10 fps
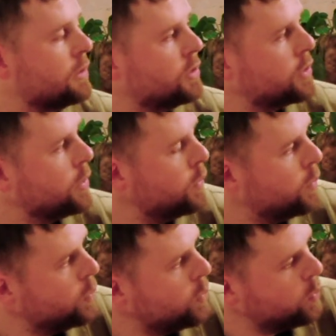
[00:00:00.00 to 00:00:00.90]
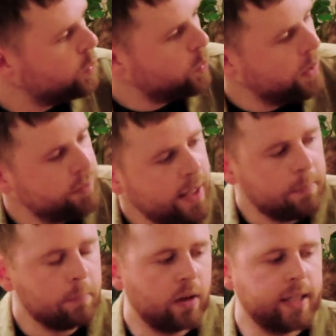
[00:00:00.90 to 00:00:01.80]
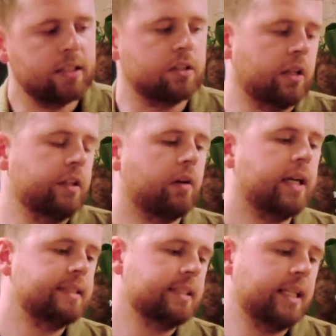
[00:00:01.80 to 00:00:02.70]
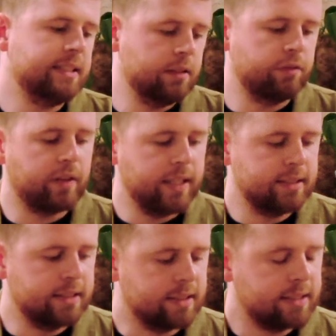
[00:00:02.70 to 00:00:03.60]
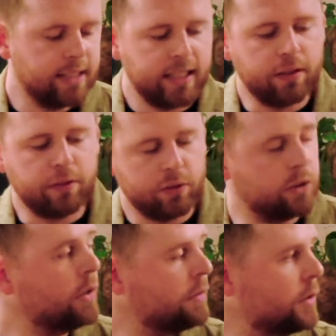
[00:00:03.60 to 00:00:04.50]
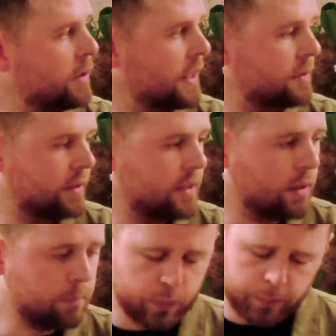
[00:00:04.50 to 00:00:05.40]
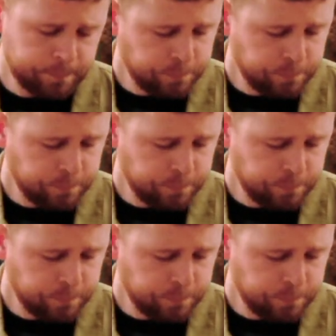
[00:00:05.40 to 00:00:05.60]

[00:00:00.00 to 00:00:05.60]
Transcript: So with that in mind, kind of isolating phrases and seeing, you guys, for example,